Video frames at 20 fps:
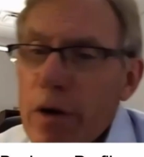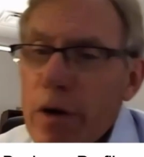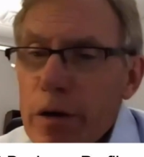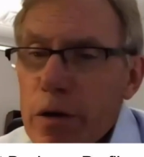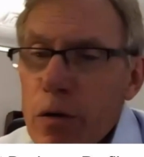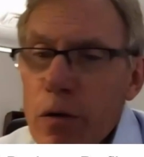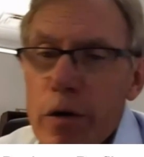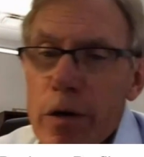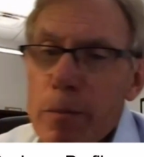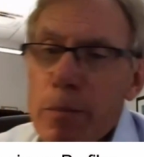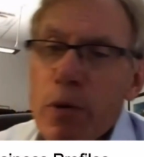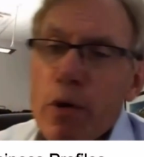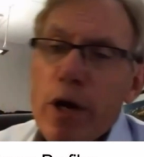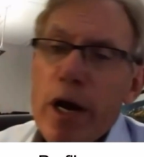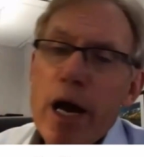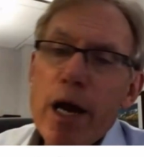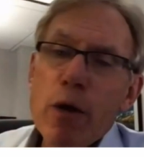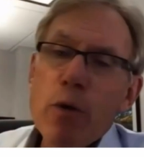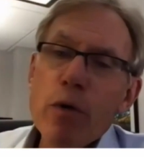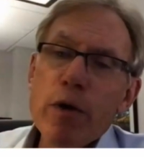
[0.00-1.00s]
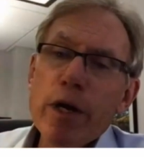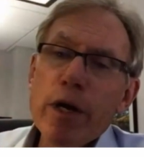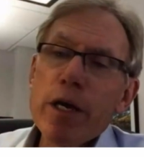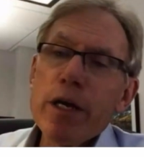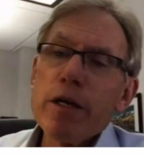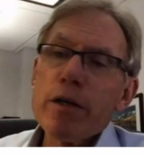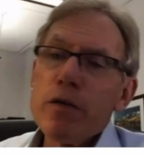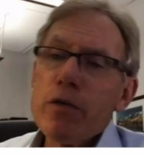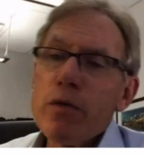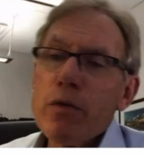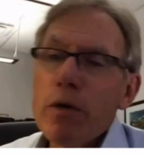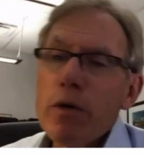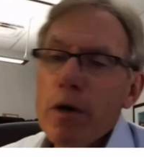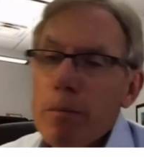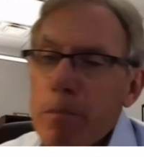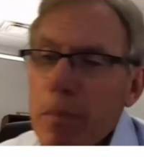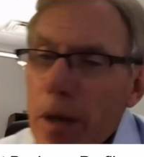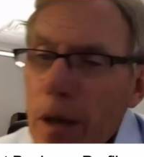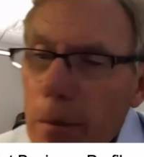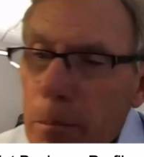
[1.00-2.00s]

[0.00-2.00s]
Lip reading: aren't going to put equity into a